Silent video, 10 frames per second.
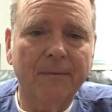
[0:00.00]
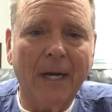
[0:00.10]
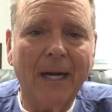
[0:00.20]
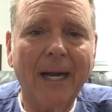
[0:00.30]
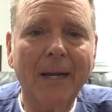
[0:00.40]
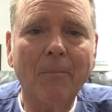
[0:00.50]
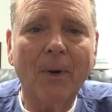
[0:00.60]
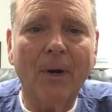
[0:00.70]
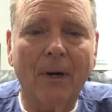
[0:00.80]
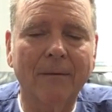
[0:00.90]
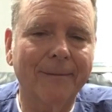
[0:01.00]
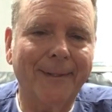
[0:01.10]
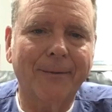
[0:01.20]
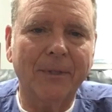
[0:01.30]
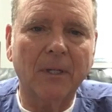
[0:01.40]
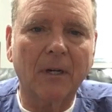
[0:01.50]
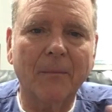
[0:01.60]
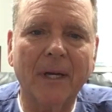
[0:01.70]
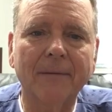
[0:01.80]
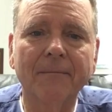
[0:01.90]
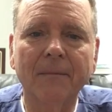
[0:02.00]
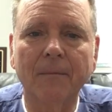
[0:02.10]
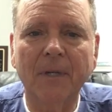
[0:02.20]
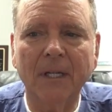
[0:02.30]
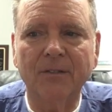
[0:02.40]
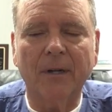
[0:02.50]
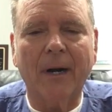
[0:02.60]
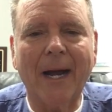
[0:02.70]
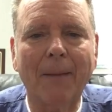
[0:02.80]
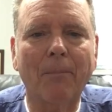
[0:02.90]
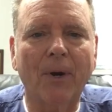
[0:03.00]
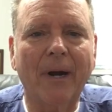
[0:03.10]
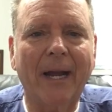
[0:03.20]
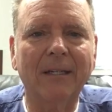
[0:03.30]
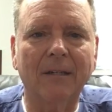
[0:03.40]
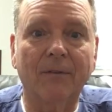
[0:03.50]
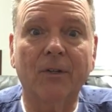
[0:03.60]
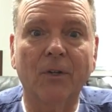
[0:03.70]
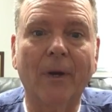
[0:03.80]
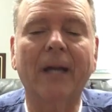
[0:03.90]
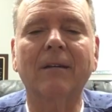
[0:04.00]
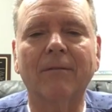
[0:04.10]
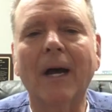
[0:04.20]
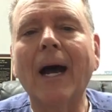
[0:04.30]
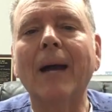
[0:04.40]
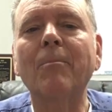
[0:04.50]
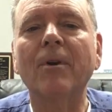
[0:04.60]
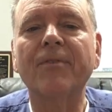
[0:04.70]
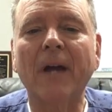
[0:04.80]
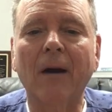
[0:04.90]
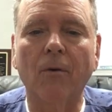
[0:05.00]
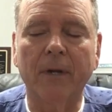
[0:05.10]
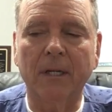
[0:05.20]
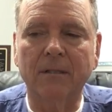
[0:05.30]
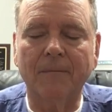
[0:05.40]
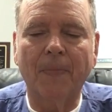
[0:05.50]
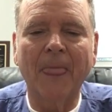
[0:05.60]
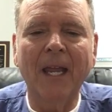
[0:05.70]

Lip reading: Hyper, like we talk about kids that are hyperactive, they're too active. Hyperthyroidism.